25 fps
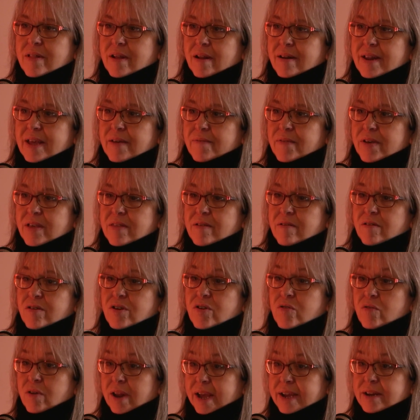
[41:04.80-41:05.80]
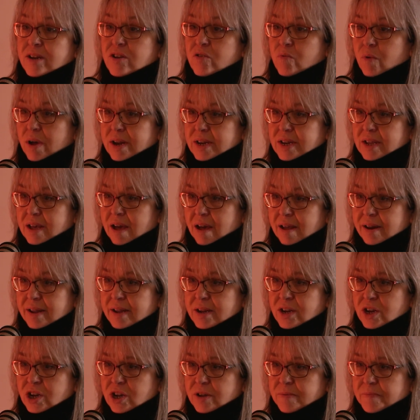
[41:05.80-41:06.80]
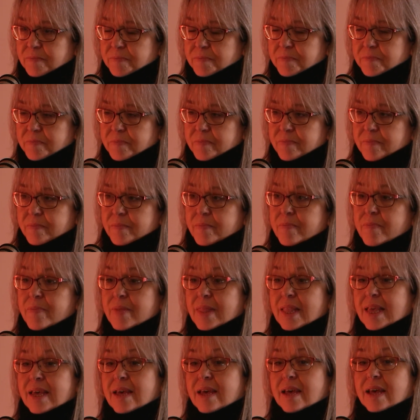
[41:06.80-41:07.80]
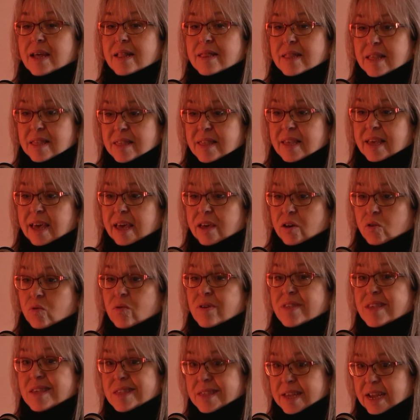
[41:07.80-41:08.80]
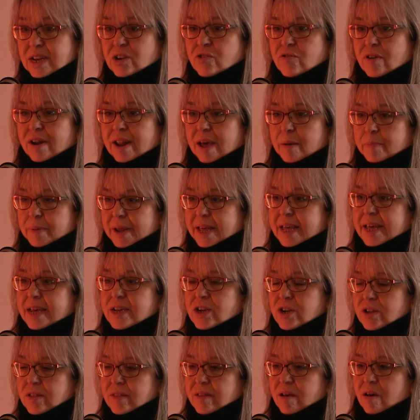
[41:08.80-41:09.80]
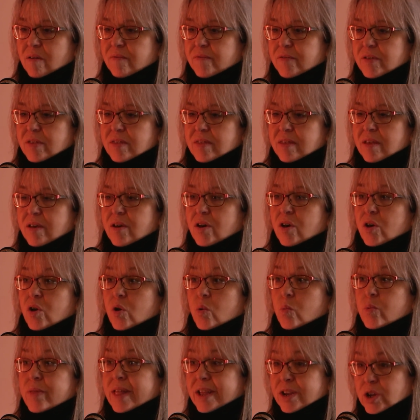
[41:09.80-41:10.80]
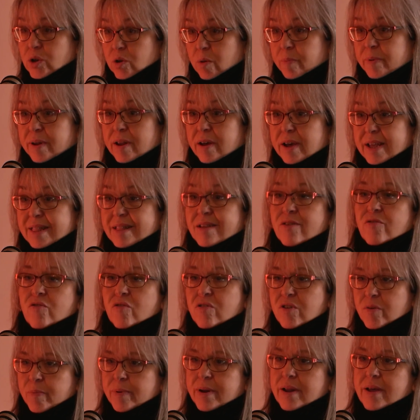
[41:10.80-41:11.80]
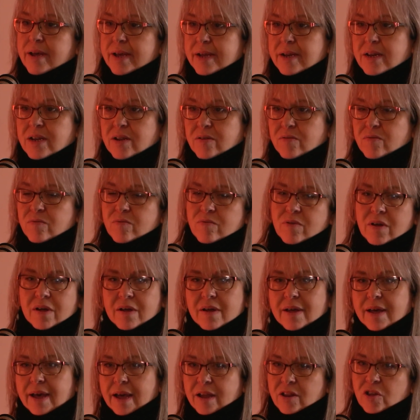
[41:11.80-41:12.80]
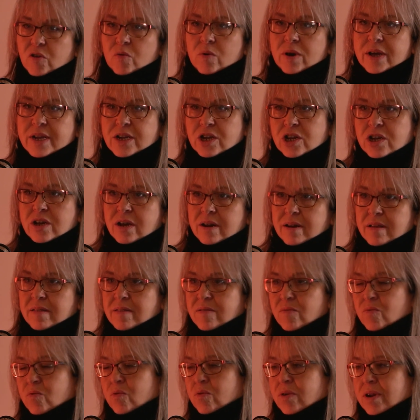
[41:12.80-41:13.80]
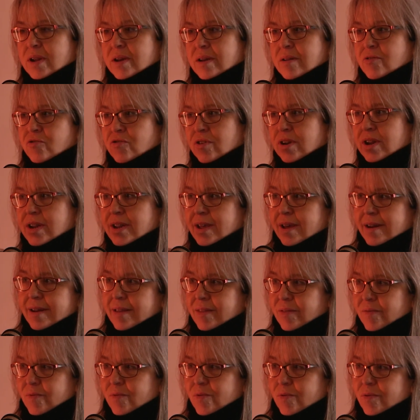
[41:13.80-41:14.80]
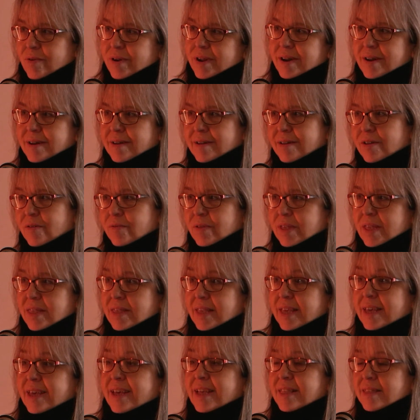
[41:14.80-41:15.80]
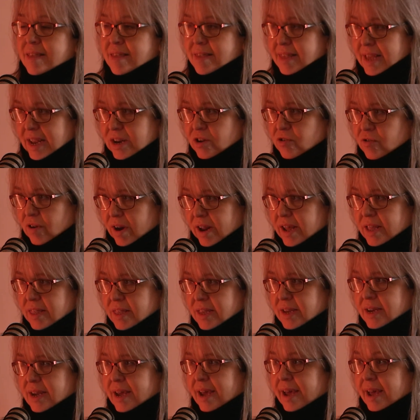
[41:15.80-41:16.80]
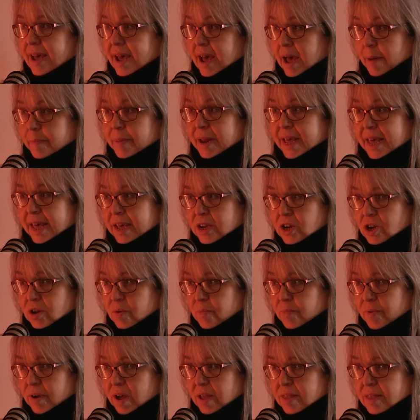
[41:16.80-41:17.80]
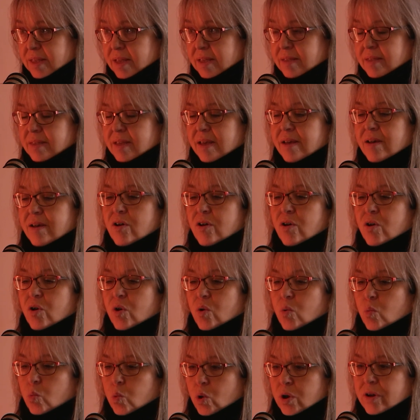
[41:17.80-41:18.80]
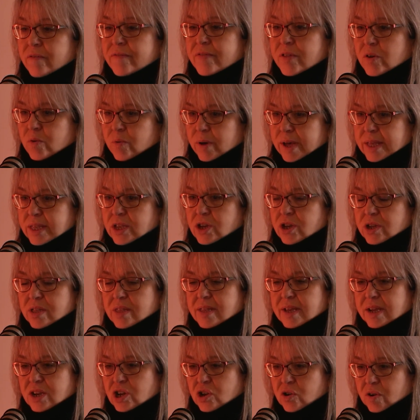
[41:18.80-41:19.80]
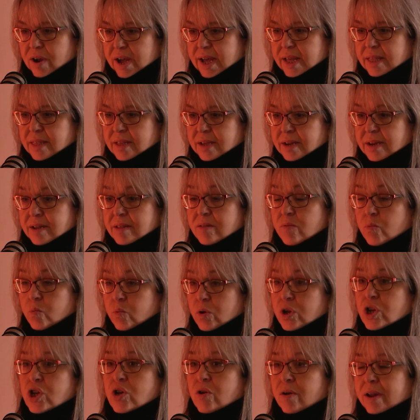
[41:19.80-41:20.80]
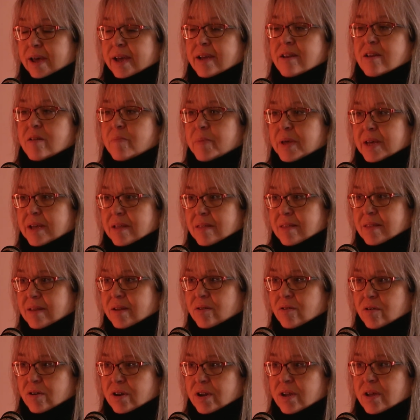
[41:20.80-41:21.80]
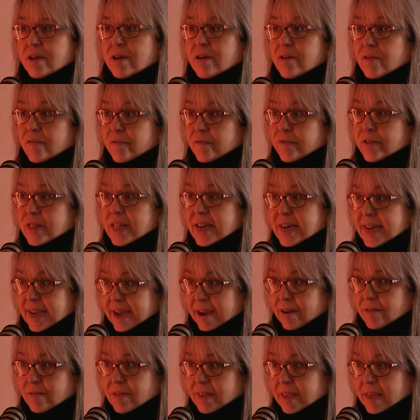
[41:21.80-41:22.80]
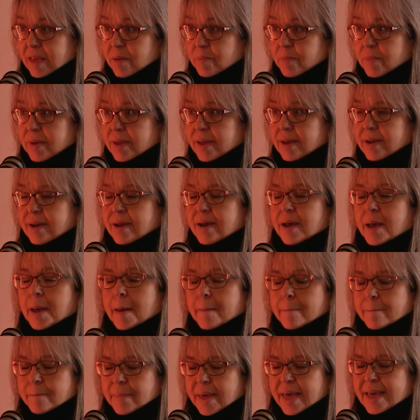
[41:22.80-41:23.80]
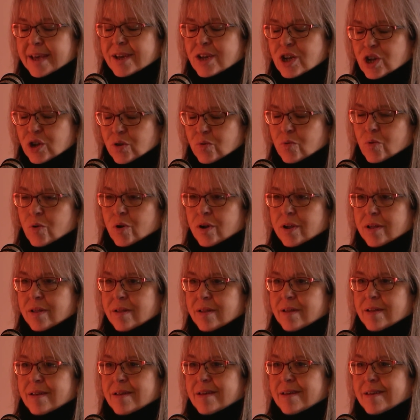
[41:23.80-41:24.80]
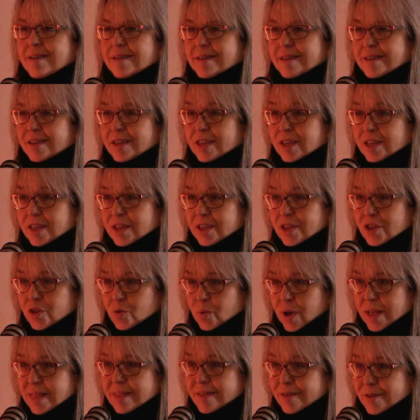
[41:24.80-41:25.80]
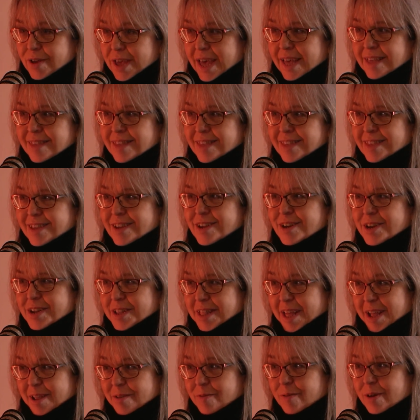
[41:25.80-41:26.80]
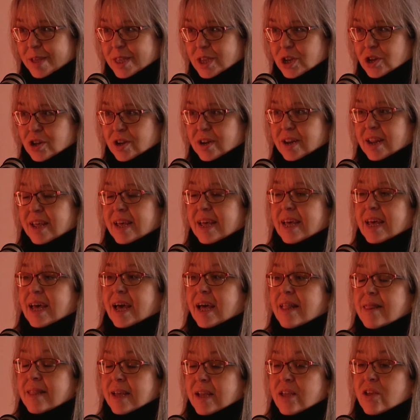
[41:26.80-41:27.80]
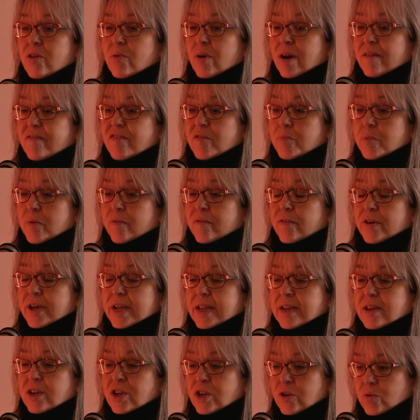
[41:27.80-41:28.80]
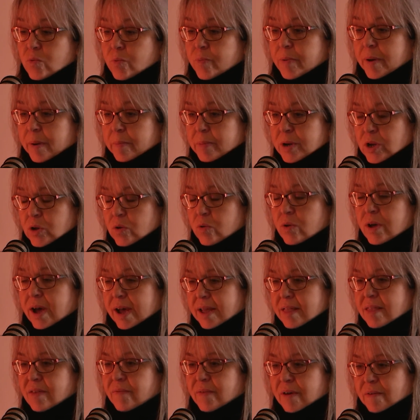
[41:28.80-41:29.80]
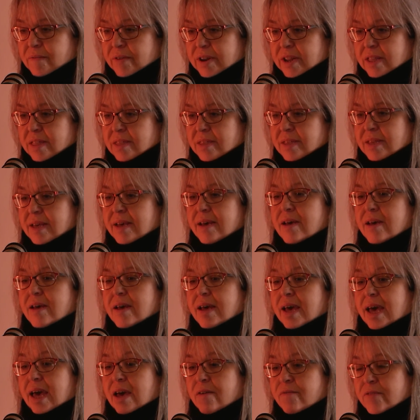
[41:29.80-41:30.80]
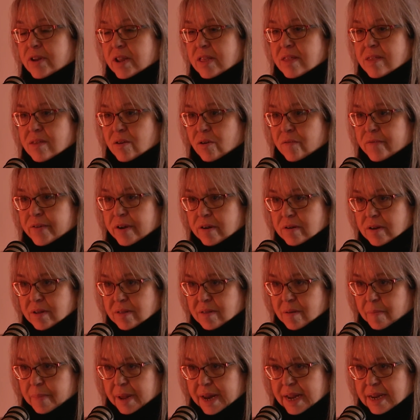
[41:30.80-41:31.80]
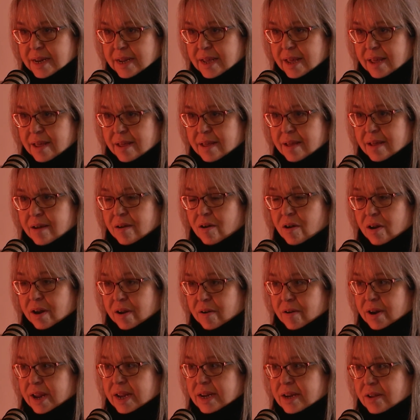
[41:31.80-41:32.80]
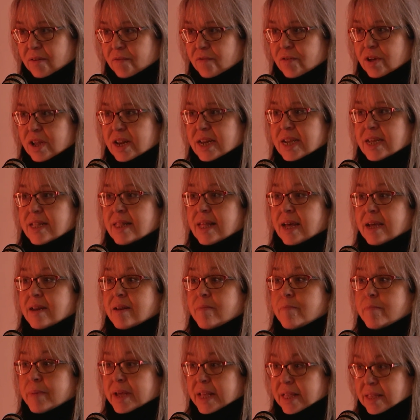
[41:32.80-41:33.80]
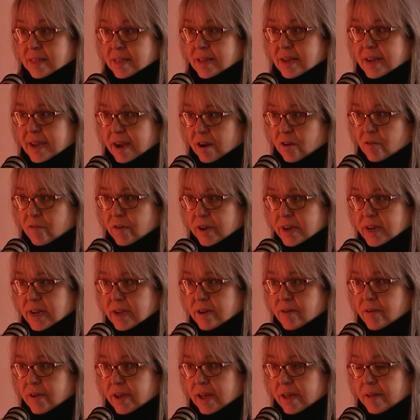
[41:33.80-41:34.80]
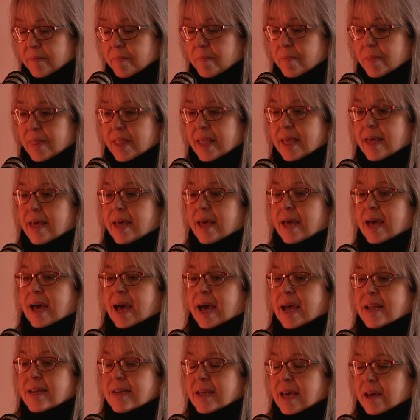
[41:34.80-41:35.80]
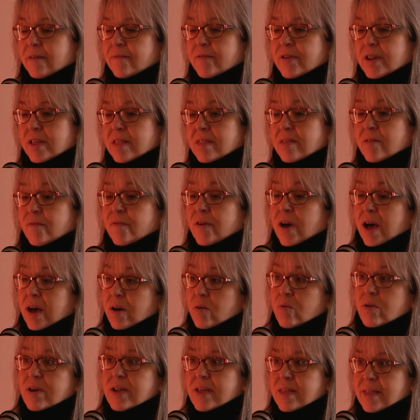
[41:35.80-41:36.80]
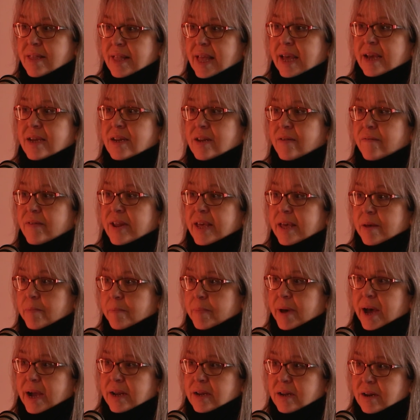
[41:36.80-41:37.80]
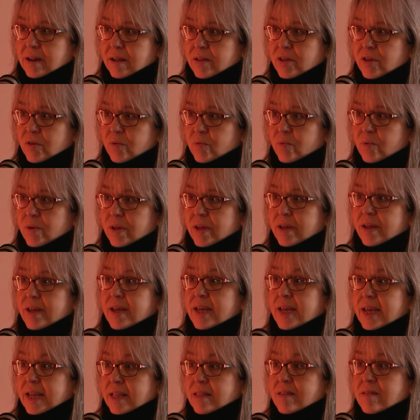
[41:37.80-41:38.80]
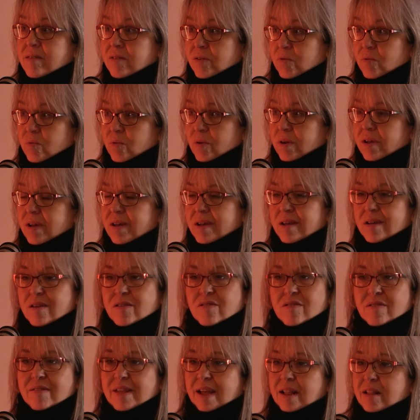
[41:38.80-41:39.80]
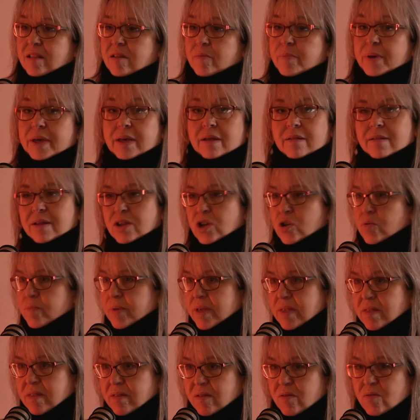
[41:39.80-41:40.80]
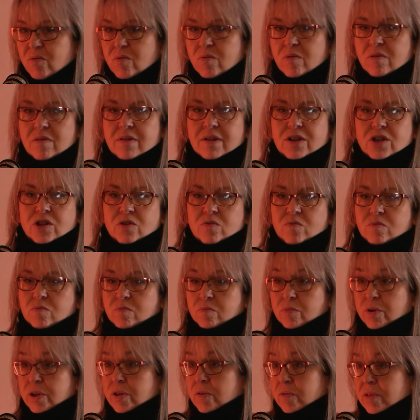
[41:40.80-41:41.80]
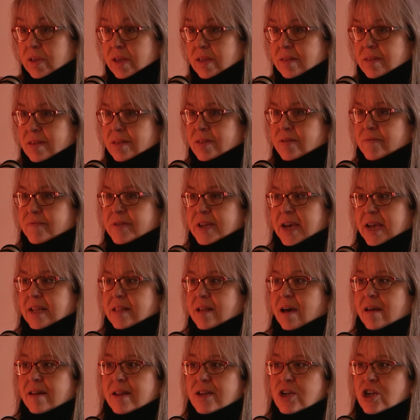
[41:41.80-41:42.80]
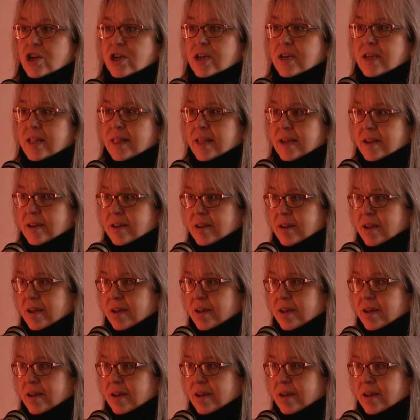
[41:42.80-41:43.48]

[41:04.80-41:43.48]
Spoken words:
Leaving Cert who'd like to go on to college, the CAO is a Central Applications Office that you apply. You don't apply to NUIG on its own and Trinity on its own and UCC. It's a centralised application process. One of the questions that you're asked is, would you like to be considered for the DARE scheme? Make sure you answer yes to that question. And then you have to provide two kinds of evidence. Evidence of your disability or learning difficulty that meets the DARE criteria, and evidence of how it has negatively impacted on you in school. So that could be that you missed school, that you were using assistive technology, that